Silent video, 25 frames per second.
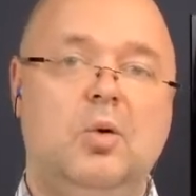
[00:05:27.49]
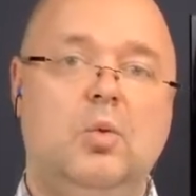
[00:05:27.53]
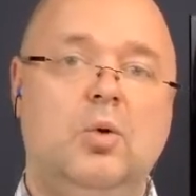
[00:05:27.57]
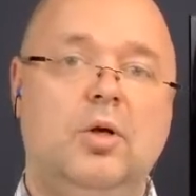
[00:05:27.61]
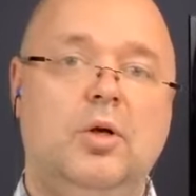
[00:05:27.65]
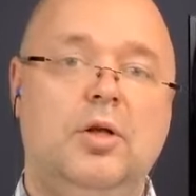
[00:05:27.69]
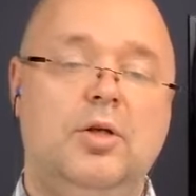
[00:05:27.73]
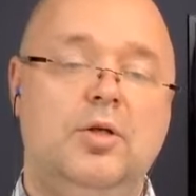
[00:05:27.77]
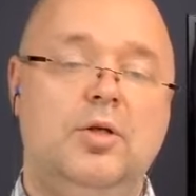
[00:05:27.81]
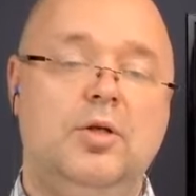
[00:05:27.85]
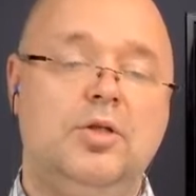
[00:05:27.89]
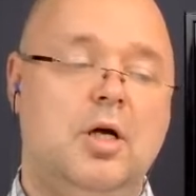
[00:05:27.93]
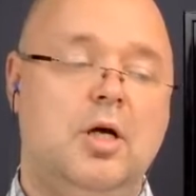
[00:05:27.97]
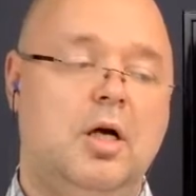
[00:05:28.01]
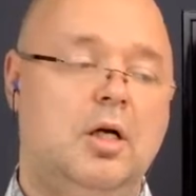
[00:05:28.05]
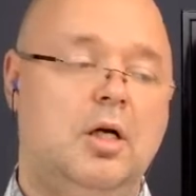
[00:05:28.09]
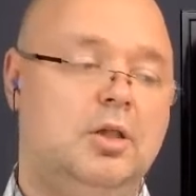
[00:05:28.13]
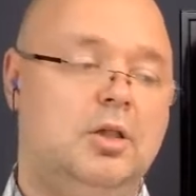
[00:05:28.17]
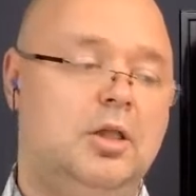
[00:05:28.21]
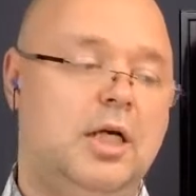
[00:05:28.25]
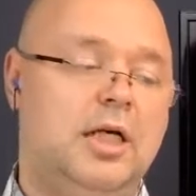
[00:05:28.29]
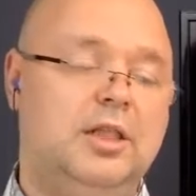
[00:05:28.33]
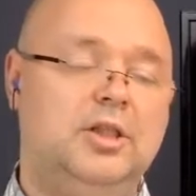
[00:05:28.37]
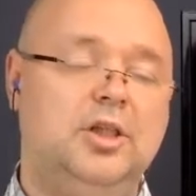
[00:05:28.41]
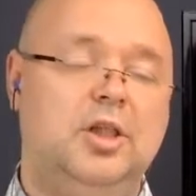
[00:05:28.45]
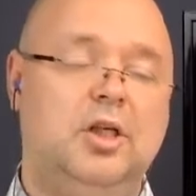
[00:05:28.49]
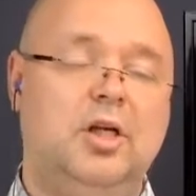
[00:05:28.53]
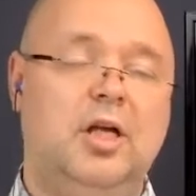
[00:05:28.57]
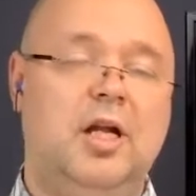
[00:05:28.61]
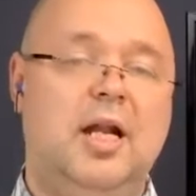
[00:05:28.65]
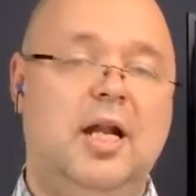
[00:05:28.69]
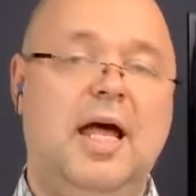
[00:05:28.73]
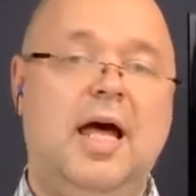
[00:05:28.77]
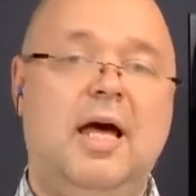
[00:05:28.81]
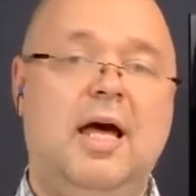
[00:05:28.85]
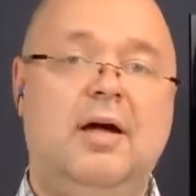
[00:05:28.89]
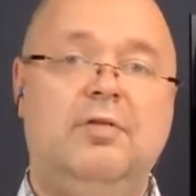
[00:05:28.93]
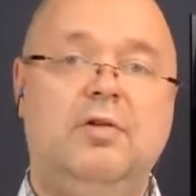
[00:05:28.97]
one of those contracts, you're going
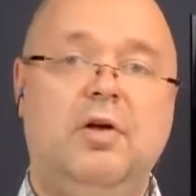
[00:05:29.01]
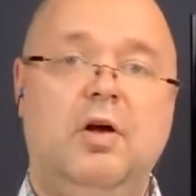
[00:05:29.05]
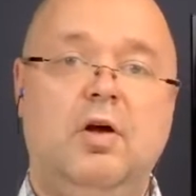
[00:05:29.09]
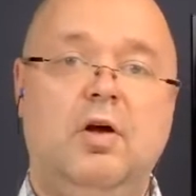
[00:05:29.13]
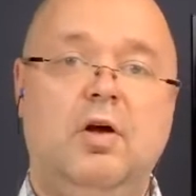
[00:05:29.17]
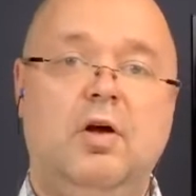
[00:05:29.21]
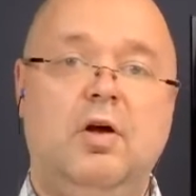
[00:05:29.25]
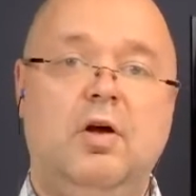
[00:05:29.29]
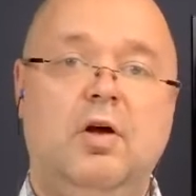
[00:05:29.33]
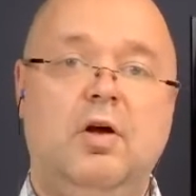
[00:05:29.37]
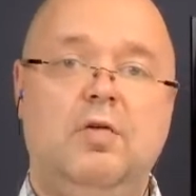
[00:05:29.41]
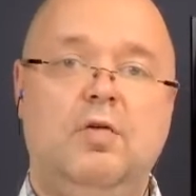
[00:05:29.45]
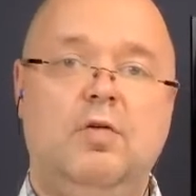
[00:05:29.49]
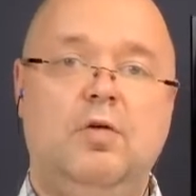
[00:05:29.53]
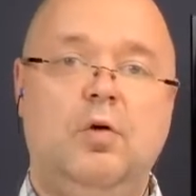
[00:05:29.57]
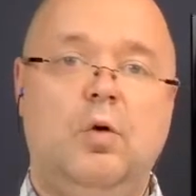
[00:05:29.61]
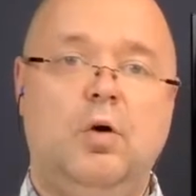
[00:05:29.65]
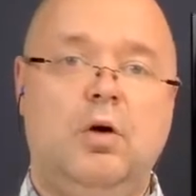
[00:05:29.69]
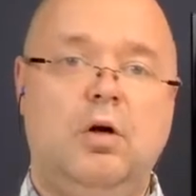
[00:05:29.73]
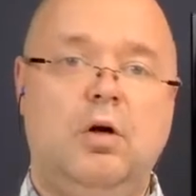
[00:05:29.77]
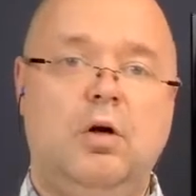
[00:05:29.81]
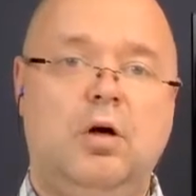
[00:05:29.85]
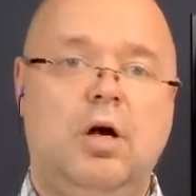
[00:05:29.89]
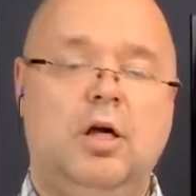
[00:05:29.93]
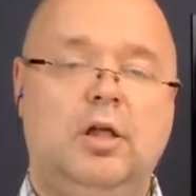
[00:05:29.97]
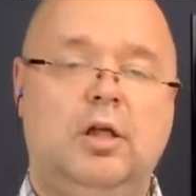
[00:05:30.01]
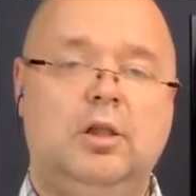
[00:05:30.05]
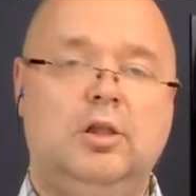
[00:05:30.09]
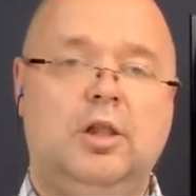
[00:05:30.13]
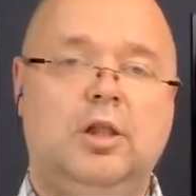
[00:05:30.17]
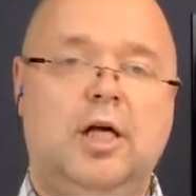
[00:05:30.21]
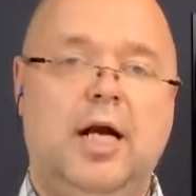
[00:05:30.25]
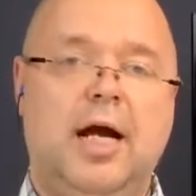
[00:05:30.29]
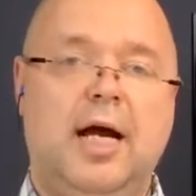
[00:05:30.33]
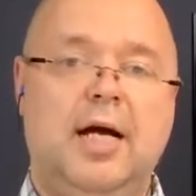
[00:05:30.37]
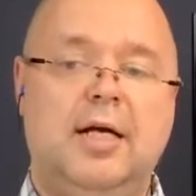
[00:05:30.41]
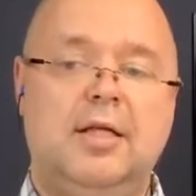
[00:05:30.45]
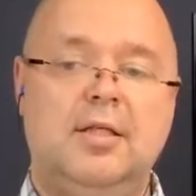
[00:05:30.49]
to have 4
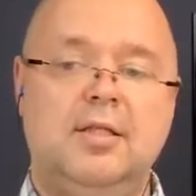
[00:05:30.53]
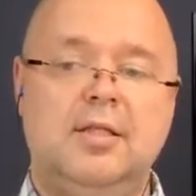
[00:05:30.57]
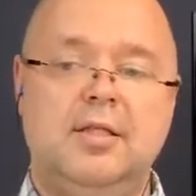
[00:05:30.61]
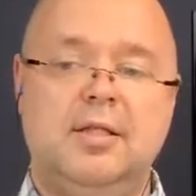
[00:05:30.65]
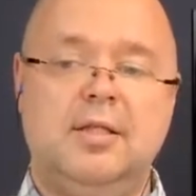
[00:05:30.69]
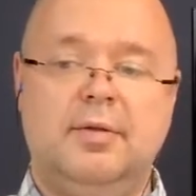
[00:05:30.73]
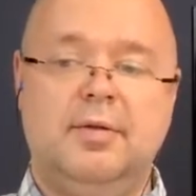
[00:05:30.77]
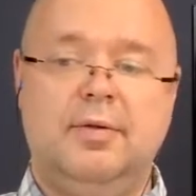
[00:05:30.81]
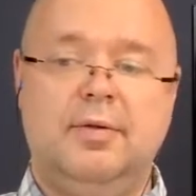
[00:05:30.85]
contracts,